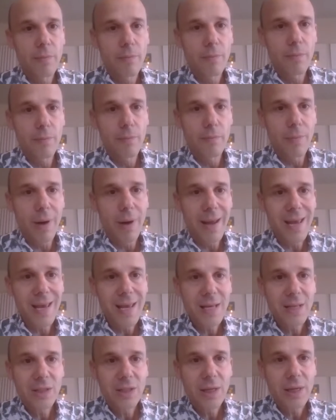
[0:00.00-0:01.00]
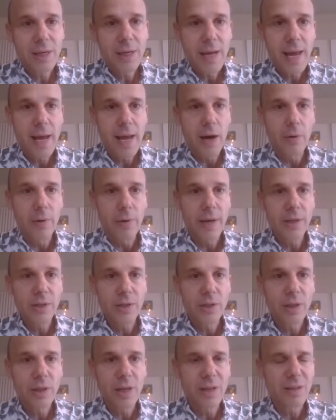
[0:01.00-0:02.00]
My eating now is
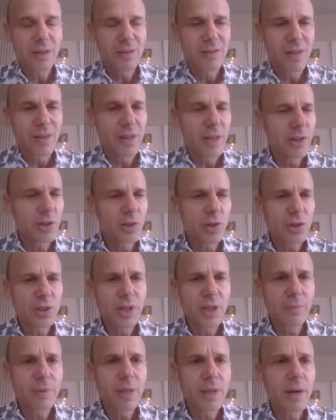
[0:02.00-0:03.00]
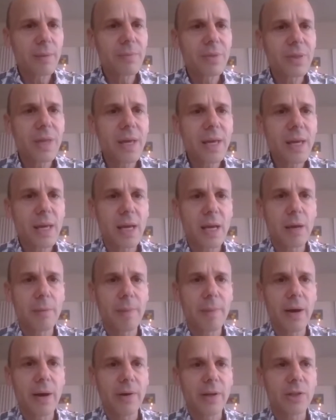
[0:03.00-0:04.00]
not something I'm thinking
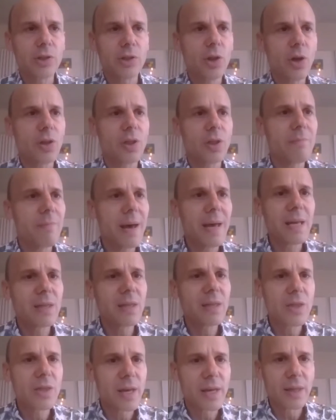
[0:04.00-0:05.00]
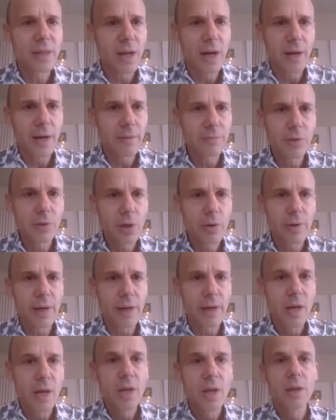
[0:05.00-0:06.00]
about. It's not the main thing that I'm
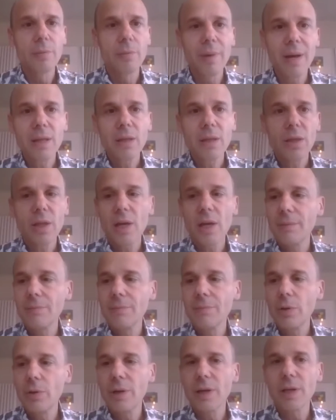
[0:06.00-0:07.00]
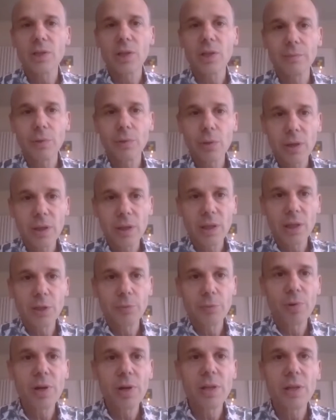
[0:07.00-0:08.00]
doing. The main thing I'm doing is I'm doing this
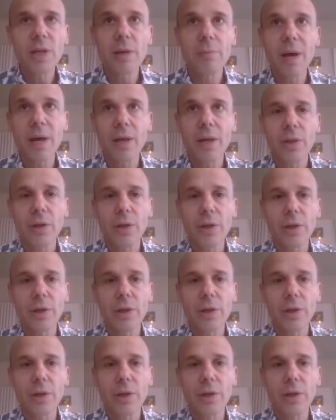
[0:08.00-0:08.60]
breathing method.